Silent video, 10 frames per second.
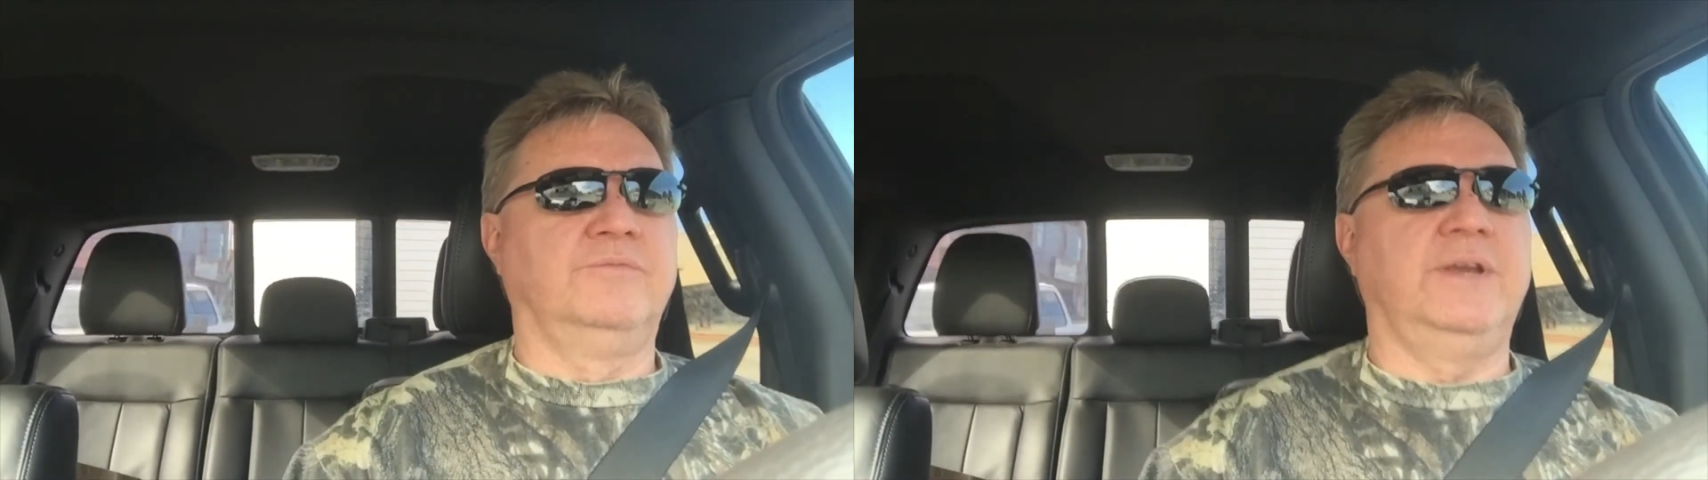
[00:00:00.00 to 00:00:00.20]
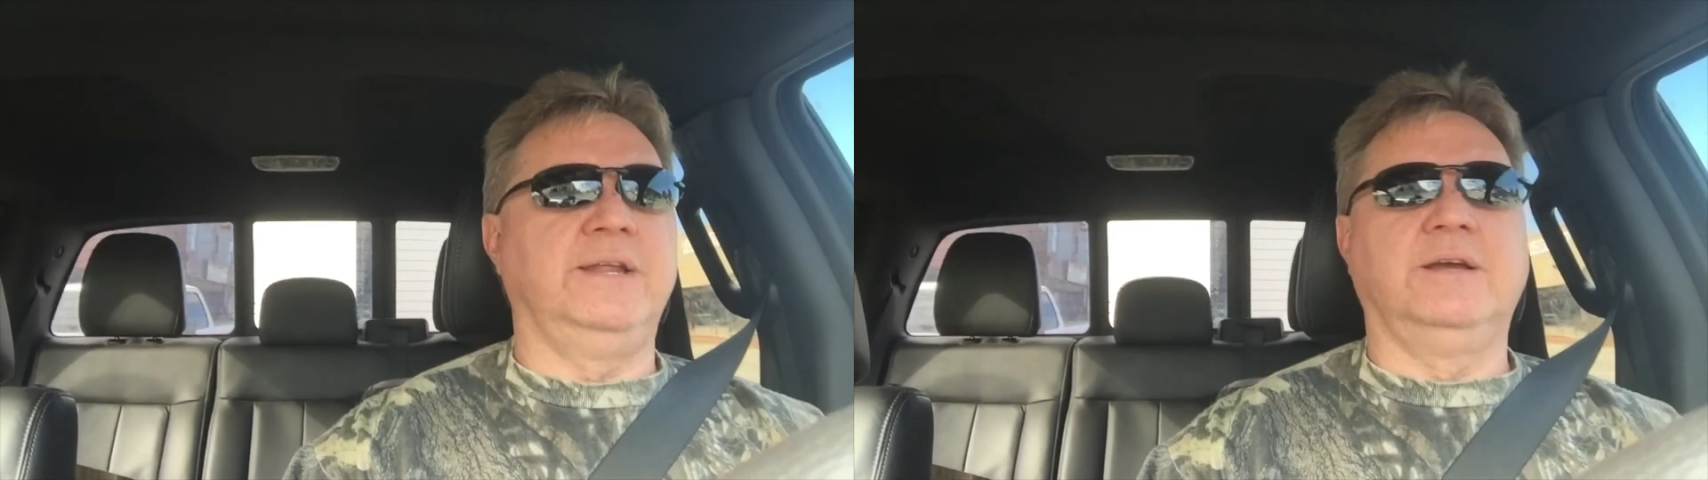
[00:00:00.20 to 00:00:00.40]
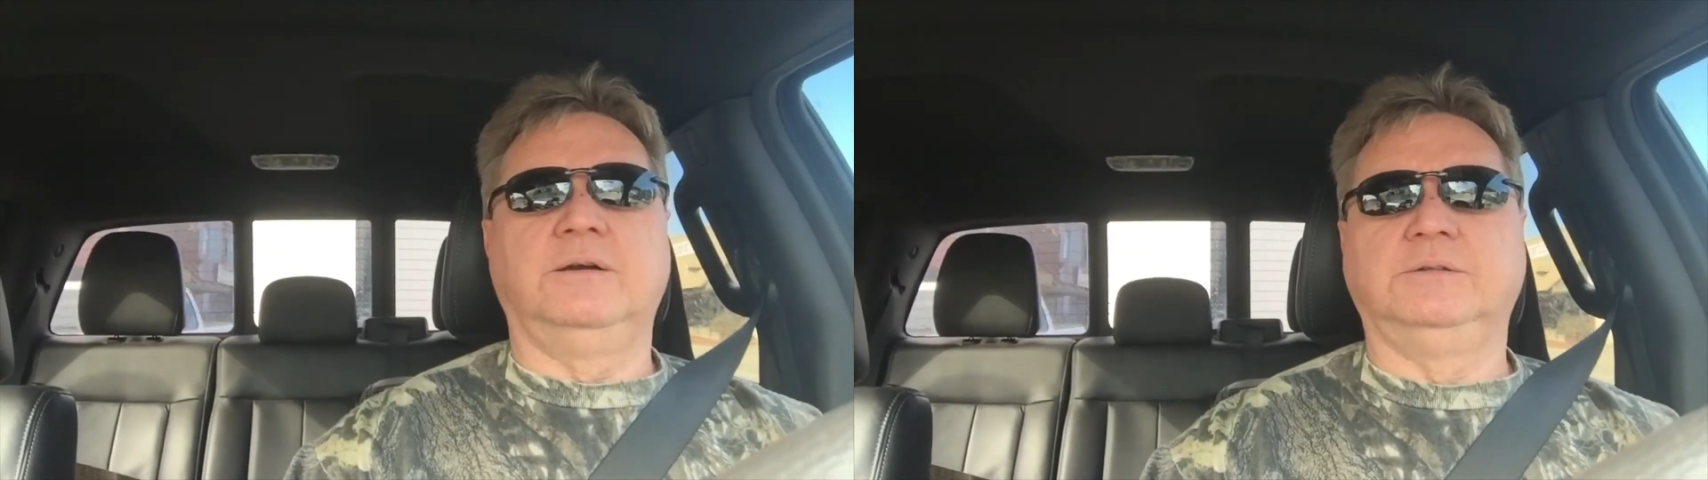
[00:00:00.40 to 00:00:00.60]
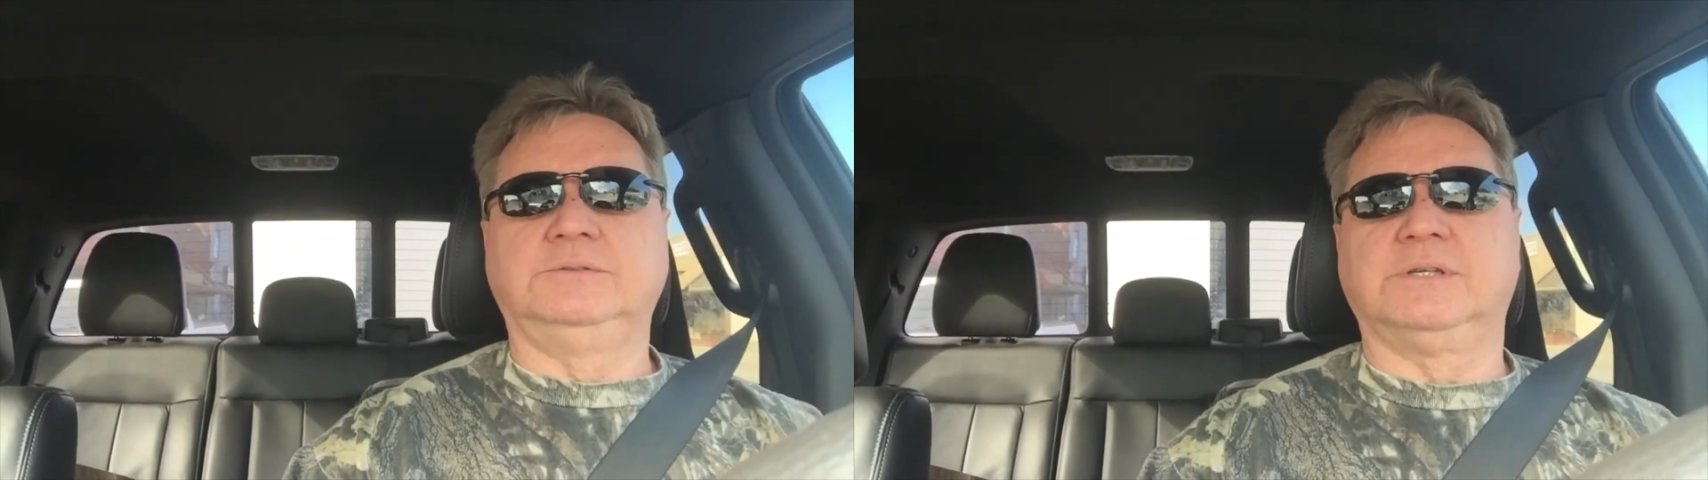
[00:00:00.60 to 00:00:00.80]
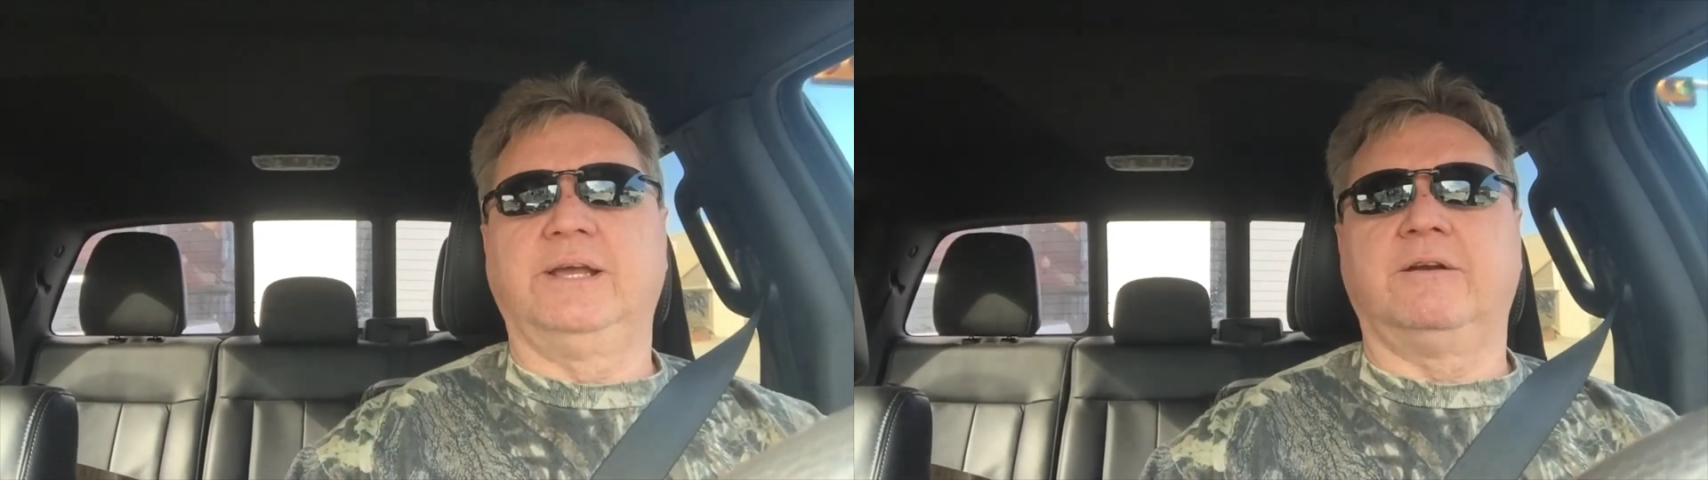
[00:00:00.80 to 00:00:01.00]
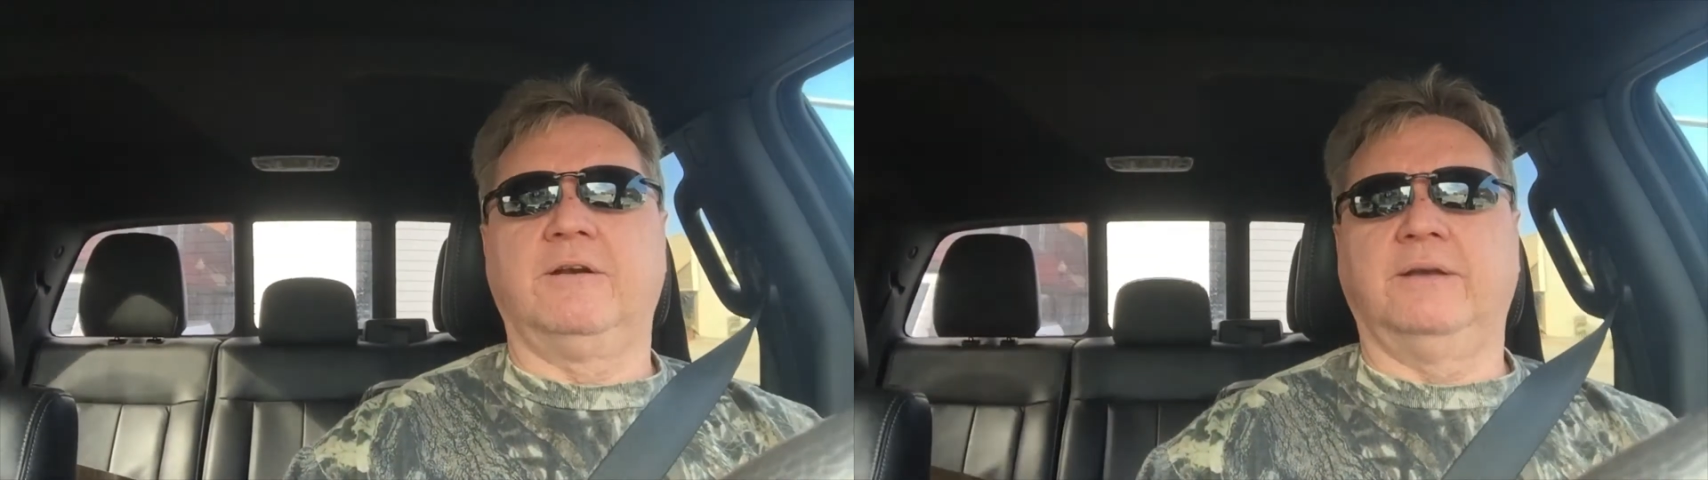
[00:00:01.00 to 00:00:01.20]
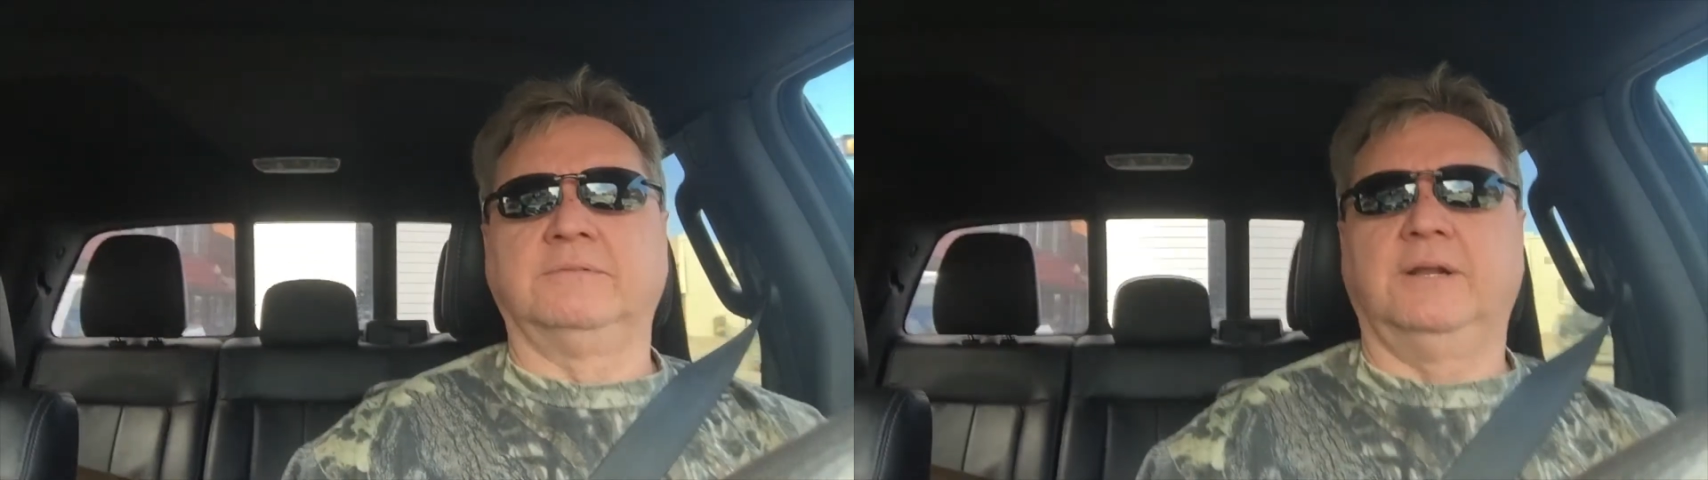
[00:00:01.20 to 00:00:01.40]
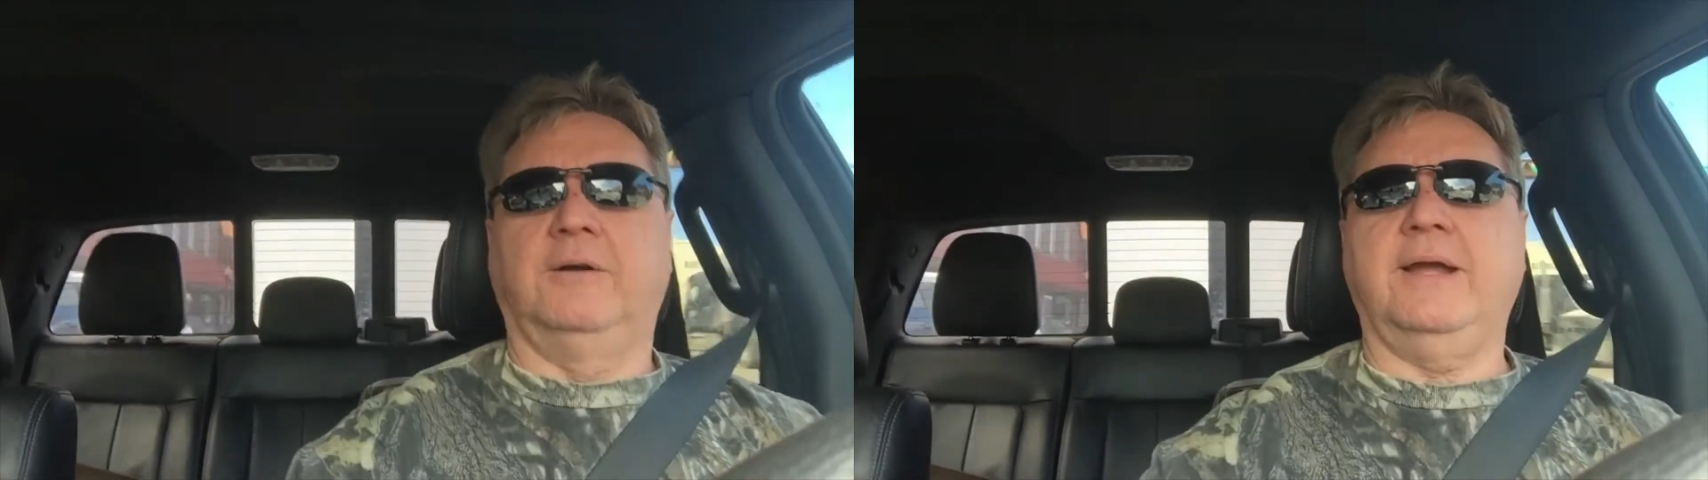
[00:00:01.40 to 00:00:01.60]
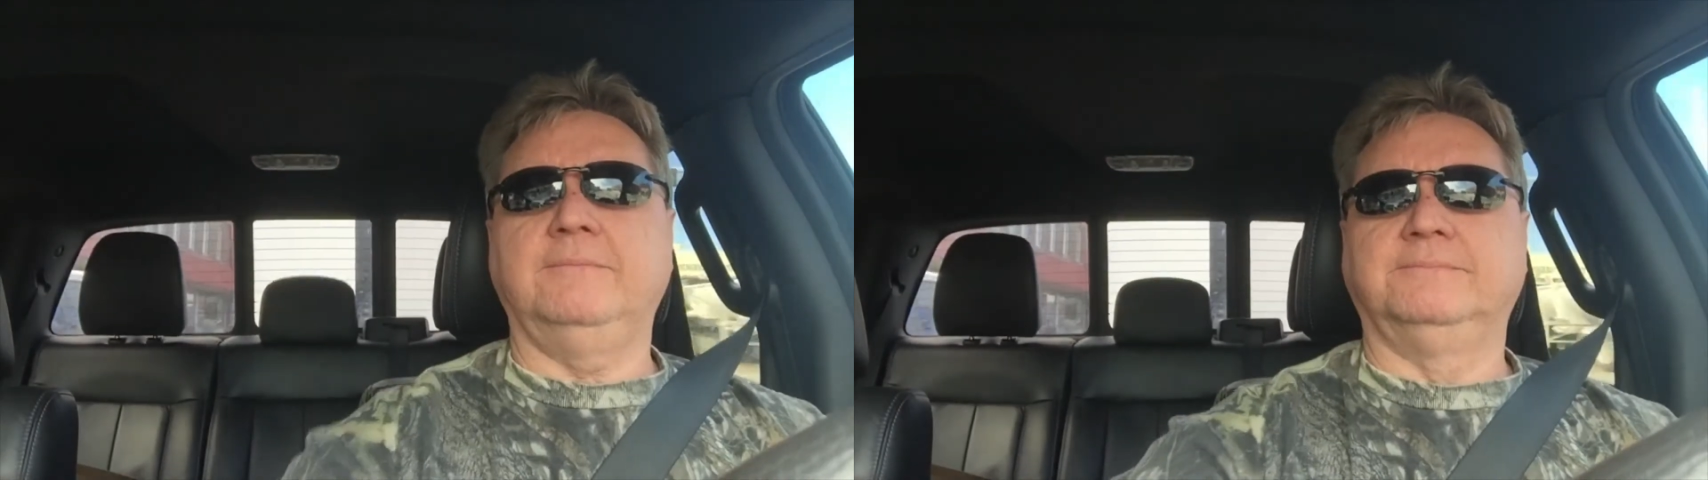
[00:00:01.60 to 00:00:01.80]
videos later. Okay.